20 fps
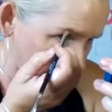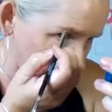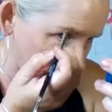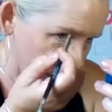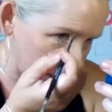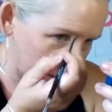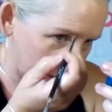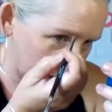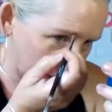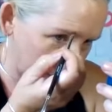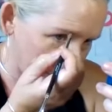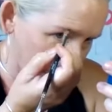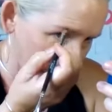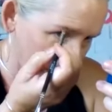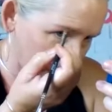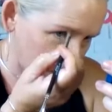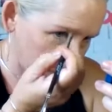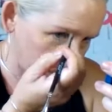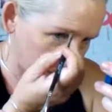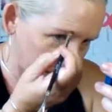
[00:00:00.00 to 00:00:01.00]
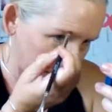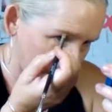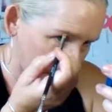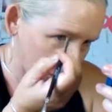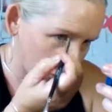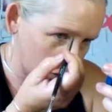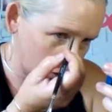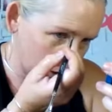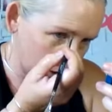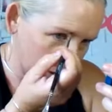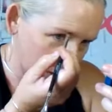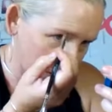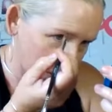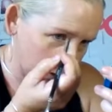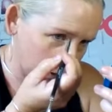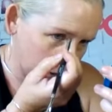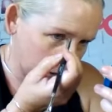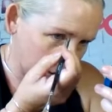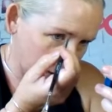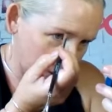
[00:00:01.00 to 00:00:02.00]
going to be lighter than my natural
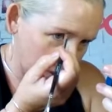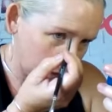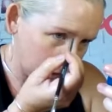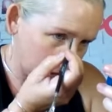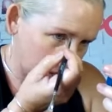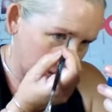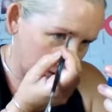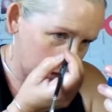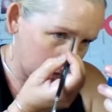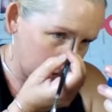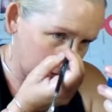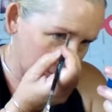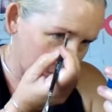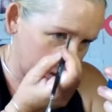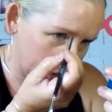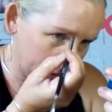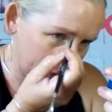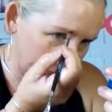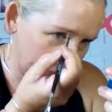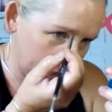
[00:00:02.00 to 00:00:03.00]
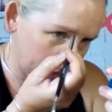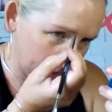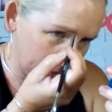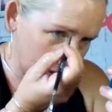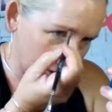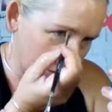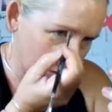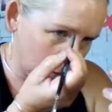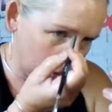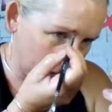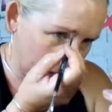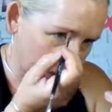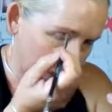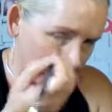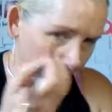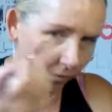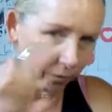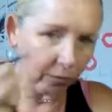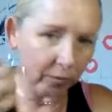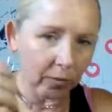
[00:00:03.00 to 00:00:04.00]
color. So it's like I do
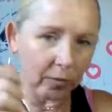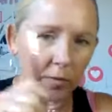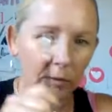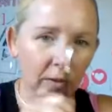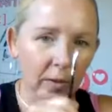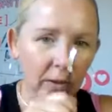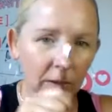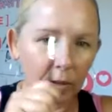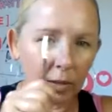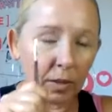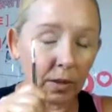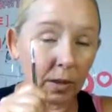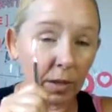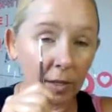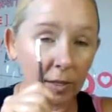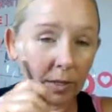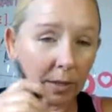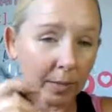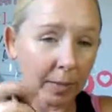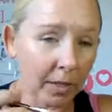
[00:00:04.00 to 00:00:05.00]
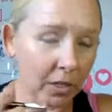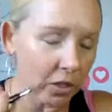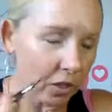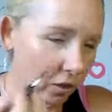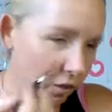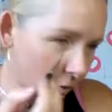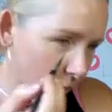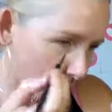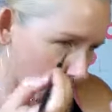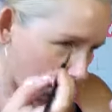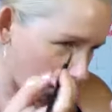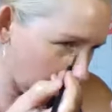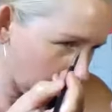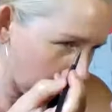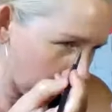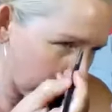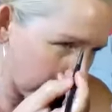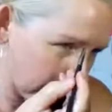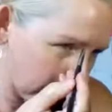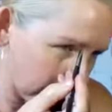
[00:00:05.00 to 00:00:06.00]
have a dimensional brow
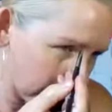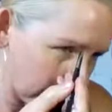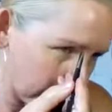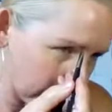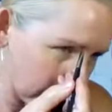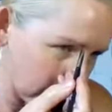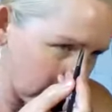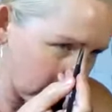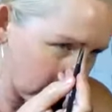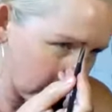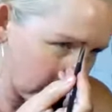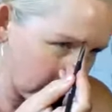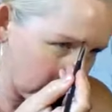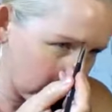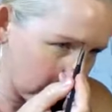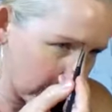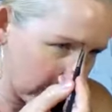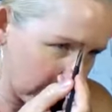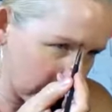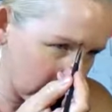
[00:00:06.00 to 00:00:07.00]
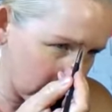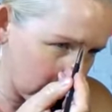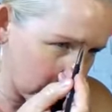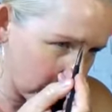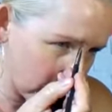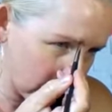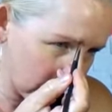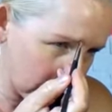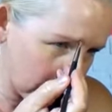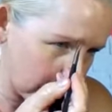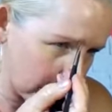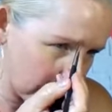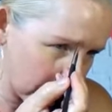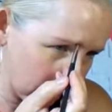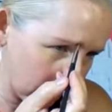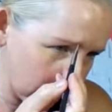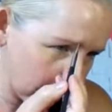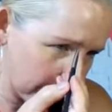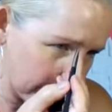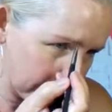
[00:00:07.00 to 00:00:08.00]
going on. Go little brow strokes
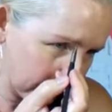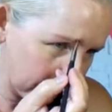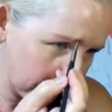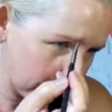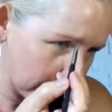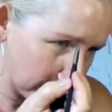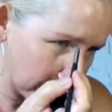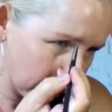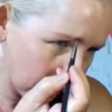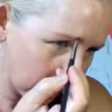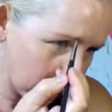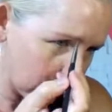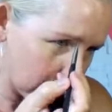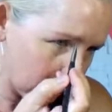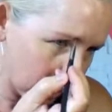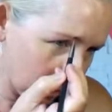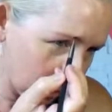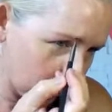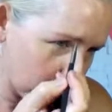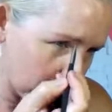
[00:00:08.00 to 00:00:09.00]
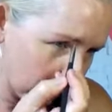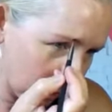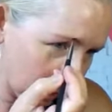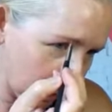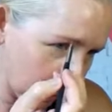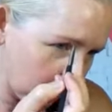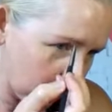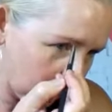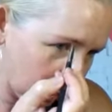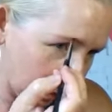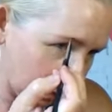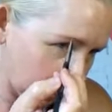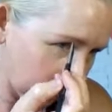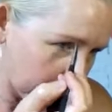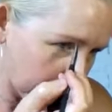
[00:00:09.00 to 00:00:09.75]
here just to fill it in.